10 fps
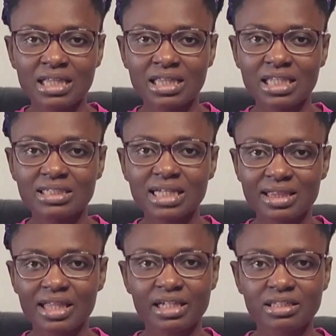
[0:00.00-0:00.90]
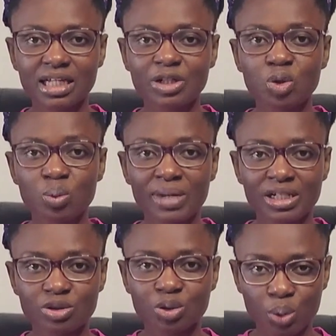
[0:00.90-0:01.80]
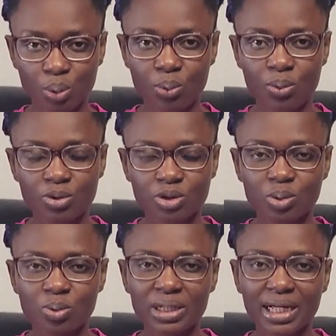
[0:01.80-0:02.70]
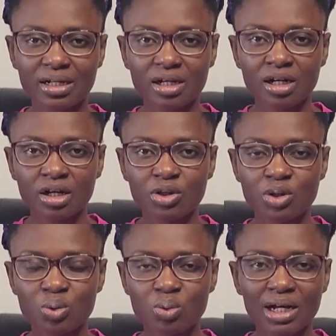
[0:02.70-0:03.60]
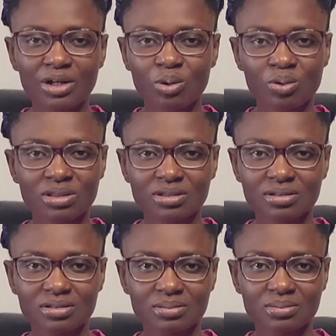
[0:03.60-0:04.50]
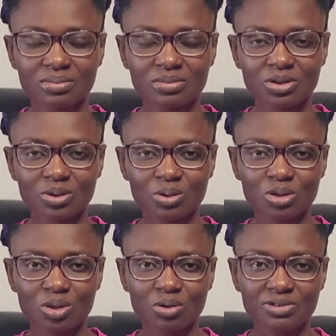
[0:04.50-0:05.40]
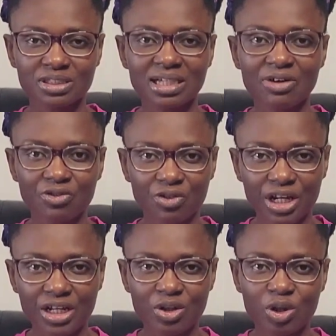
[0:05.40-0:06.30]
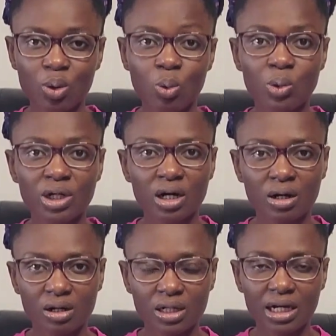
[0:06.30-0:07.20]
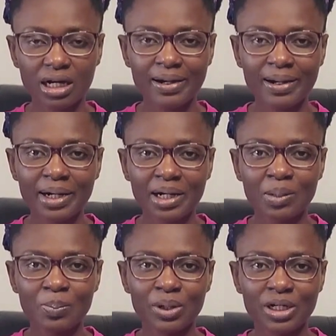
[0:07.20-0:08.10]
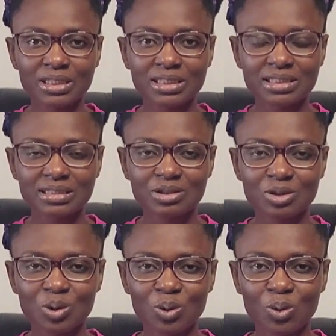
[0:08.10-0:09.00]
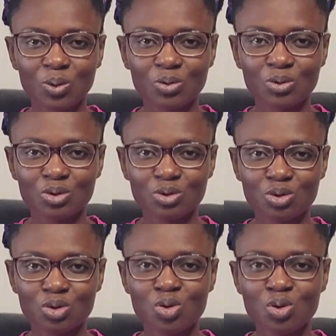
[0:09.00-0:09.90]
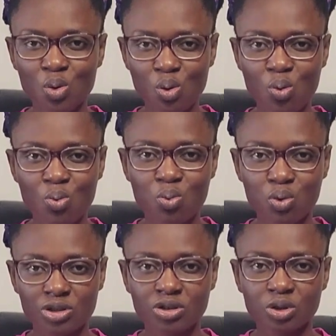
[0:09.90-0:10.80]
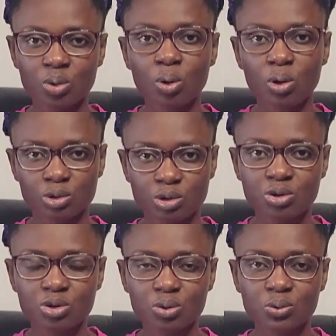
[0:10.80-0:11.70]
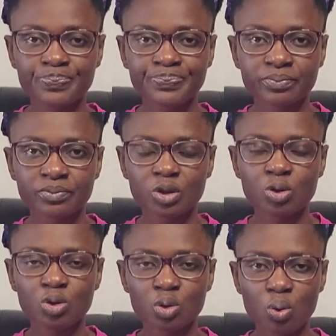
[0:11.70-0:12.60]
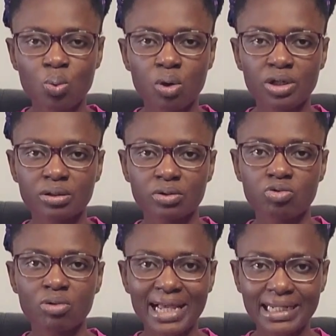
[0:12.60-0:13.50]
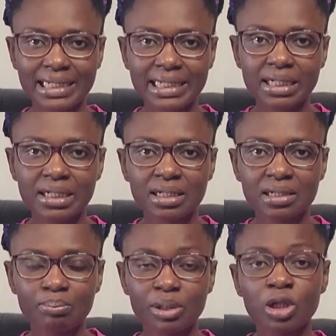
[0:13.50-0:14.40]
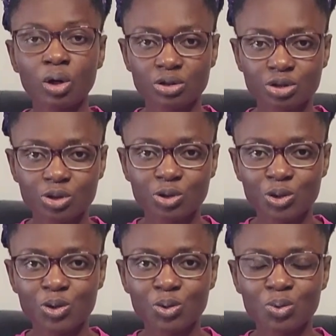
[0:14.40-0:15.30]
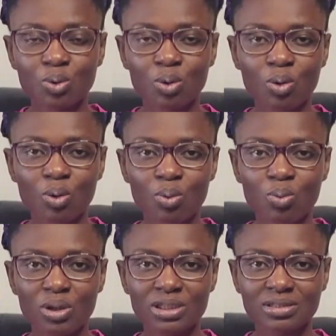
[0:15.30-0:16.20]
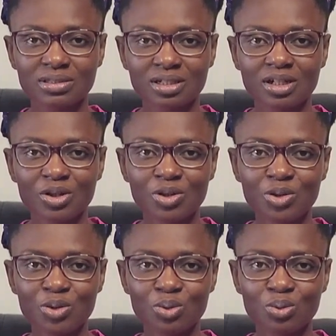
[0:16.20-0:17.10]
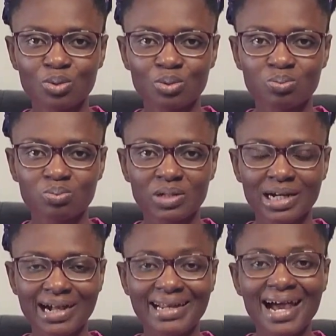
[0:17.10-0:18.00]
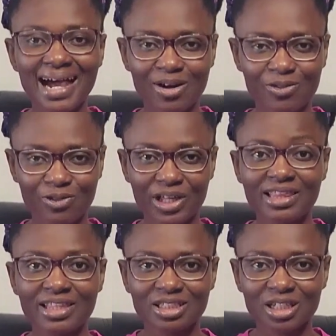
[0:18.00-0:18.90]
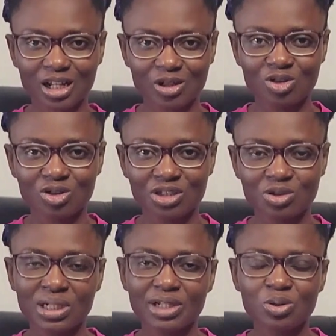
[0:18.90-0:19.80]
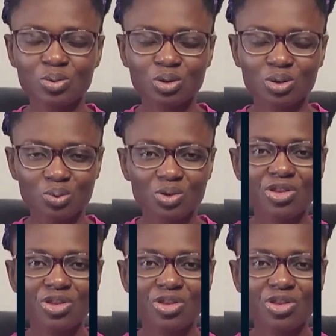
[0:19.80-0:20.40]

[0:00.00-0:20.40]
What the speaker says: these are things that you must know so that you are not, sort of suffering in your own corner, but you know what you ought to do. You know what rightly belongs to you, or what you can have in this country, so that you will